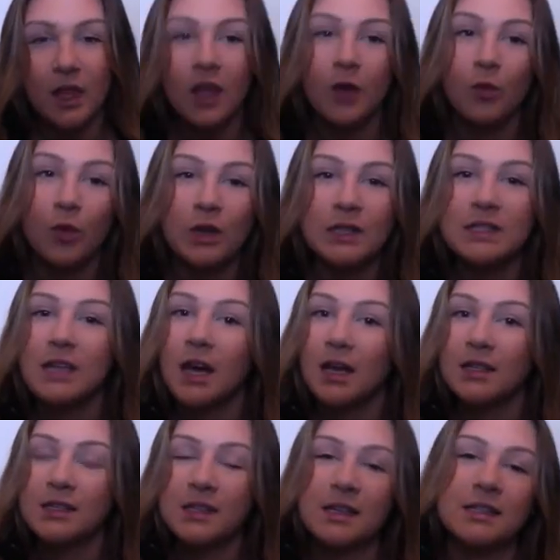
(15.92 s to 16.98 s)
And what it
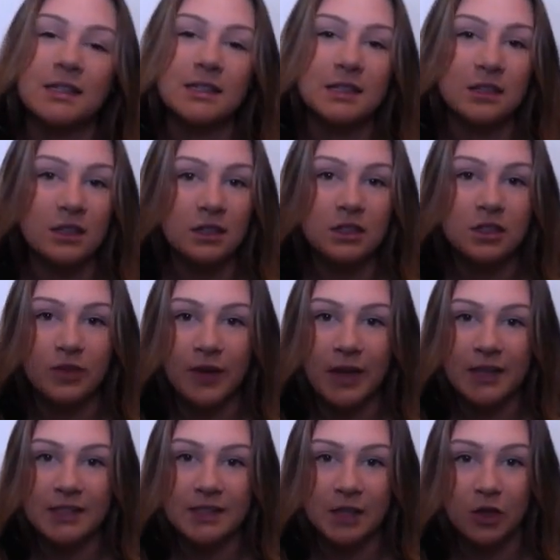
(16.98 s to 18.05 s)
does is it's a little
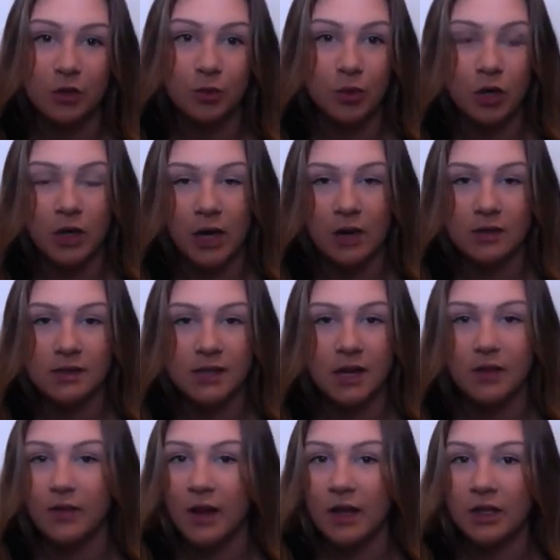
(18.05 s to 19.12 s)
device that you put outside
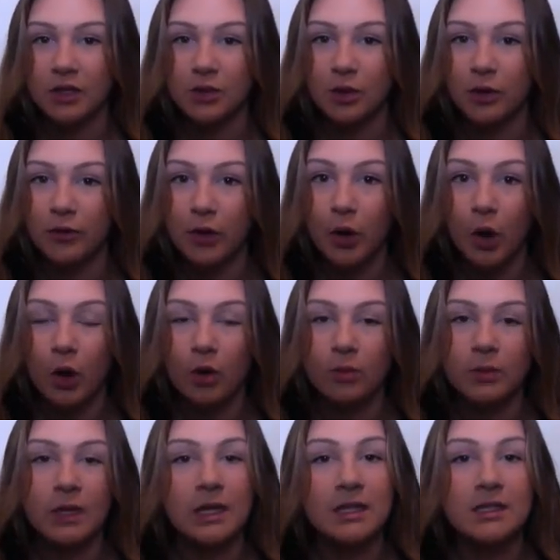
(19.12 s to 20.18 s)
of any drawer of your home
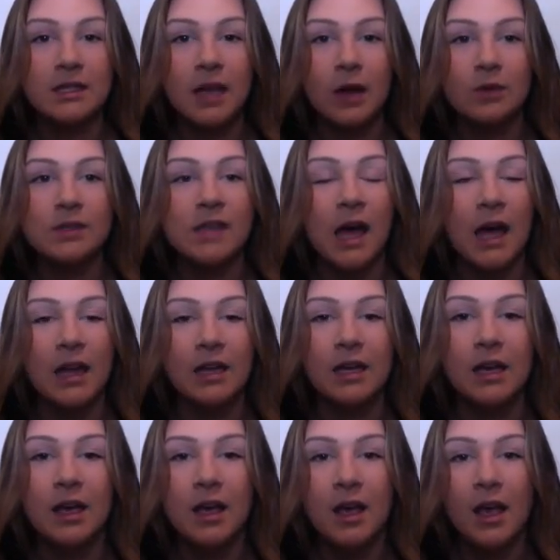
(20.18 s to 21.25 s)
leading to the outside,
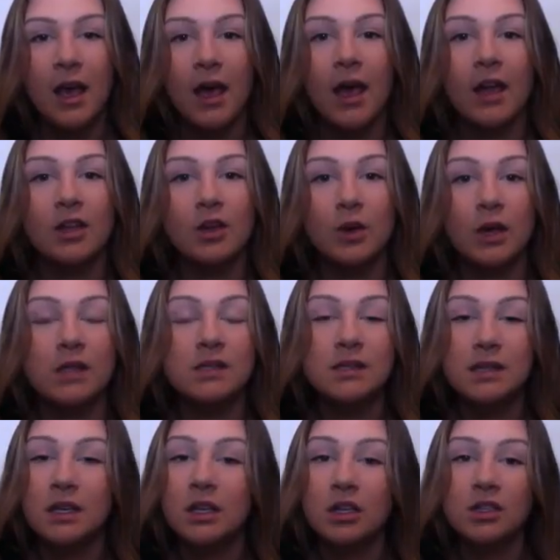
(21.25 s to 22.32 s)
and you can
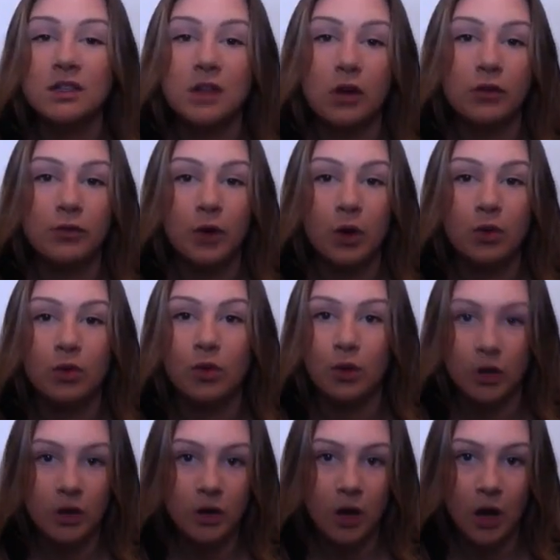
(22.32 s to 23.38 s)
sync your cell phone
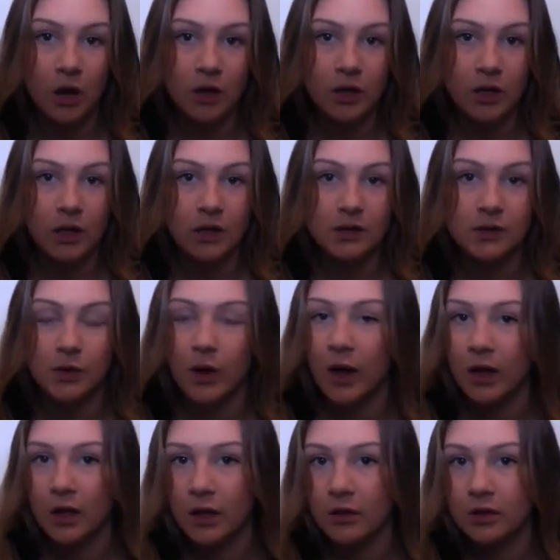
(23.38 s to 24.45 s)
or your car keys or
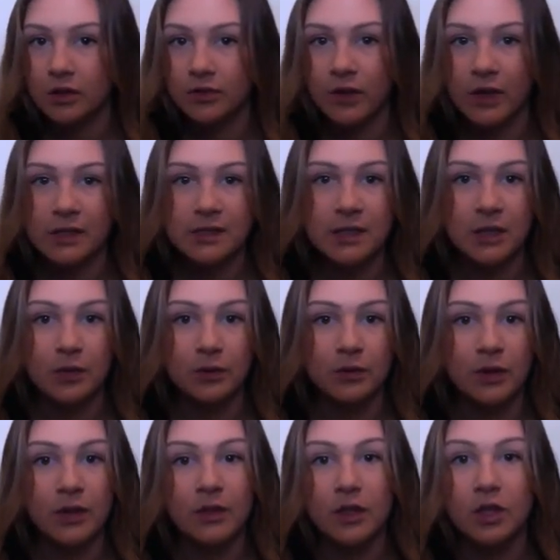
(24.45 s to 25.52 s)
any other device that you
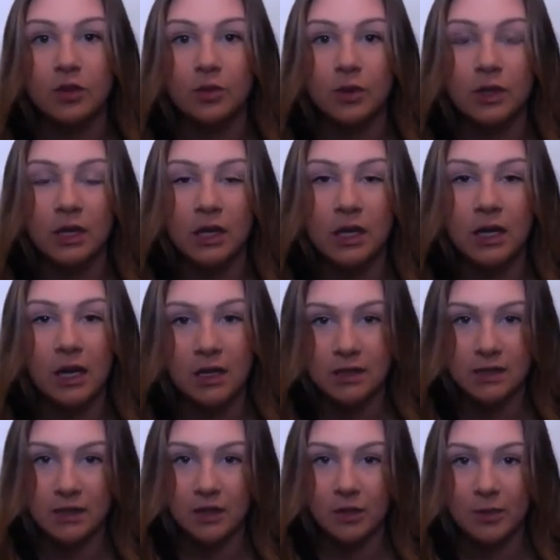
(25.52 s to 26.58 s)
think that you would need on a
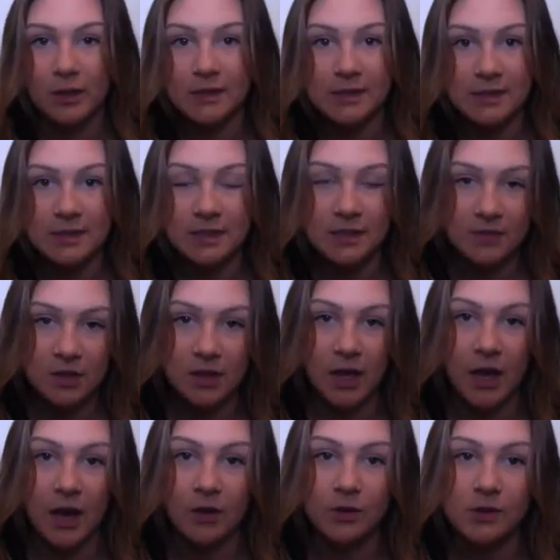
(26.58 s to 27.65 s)
daily basis leaving the
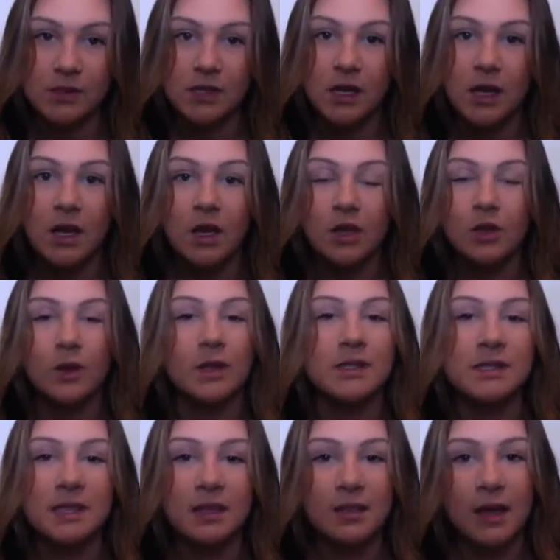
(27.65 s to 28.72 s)
house. You can
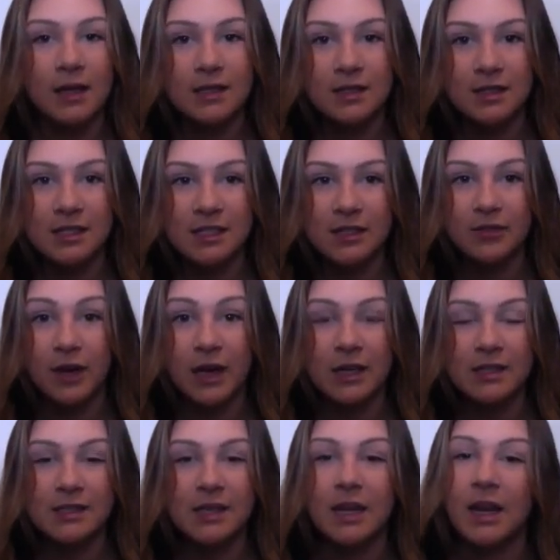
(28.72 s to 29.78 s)
sync that to this
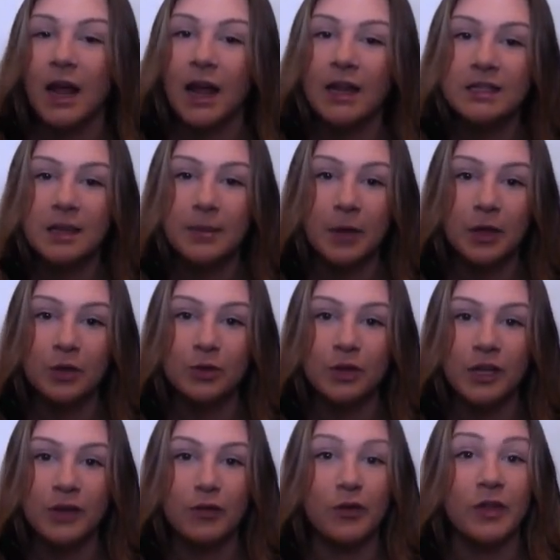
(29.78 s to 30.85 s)
device, and anytime that you
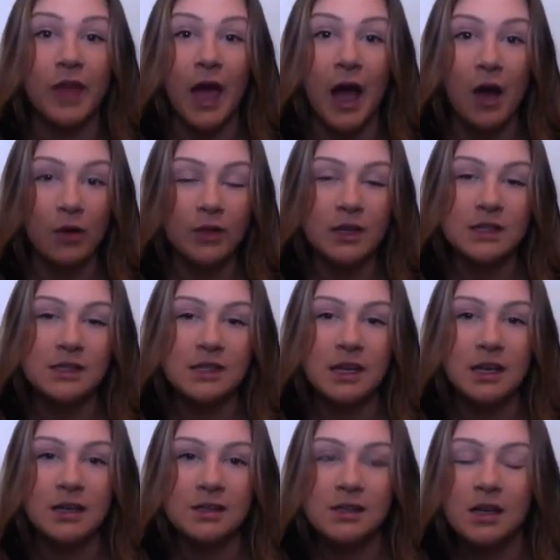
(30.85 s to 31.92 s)
leave without these
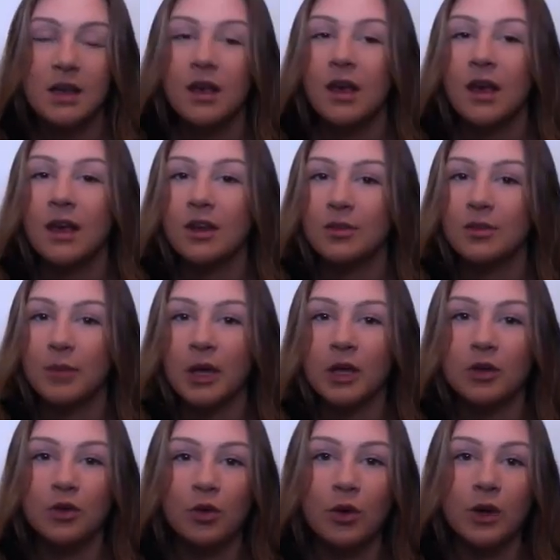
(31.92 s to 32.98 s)
things, it'll make a
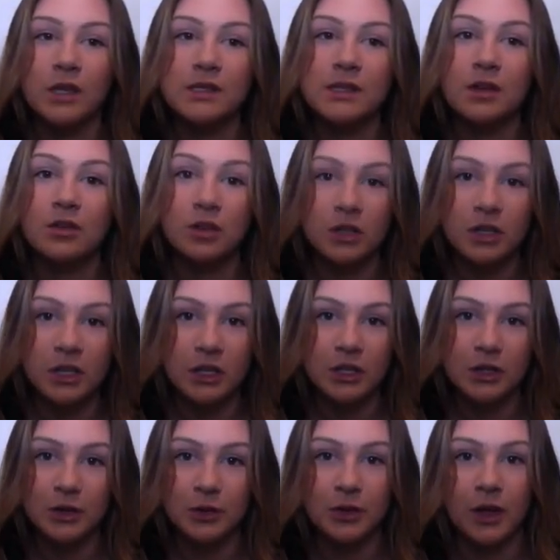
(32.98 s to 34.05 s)
noise alerting
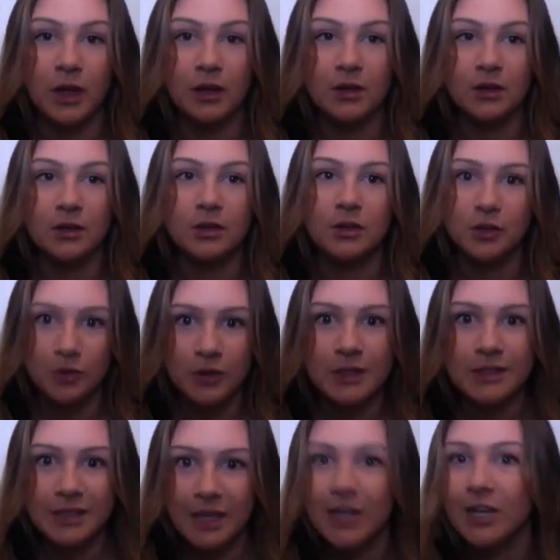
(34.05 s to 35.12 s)
you that you
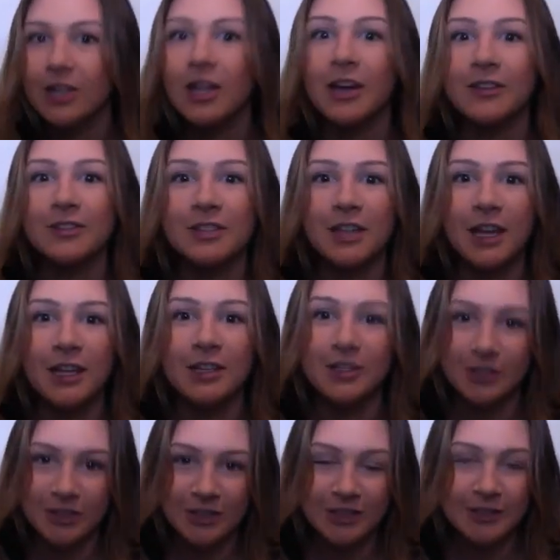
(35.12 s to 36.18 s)
need to get your life together.
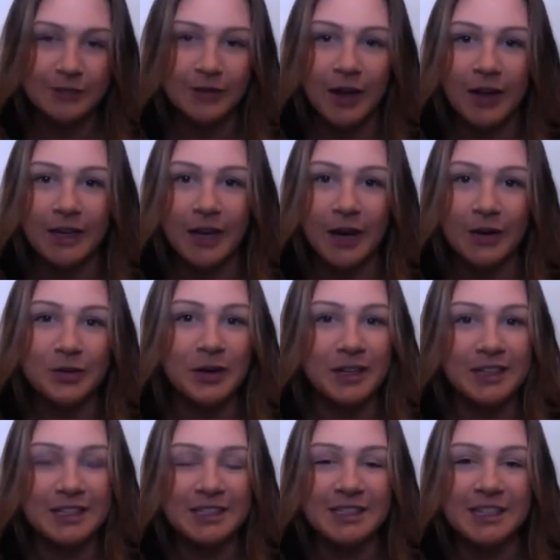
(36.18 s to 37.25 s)
You need to find out where
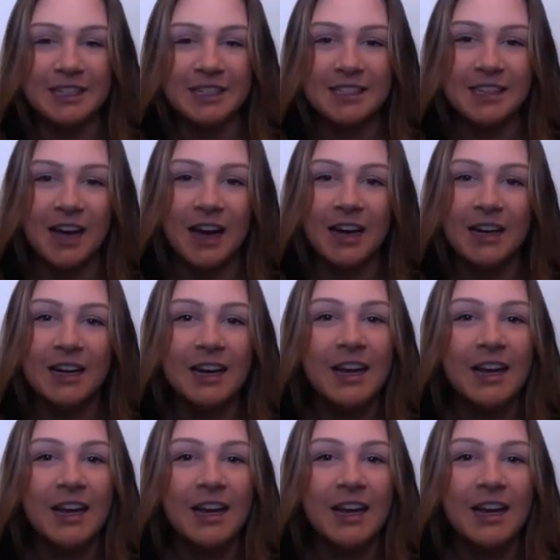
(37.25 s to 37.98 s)
these things are.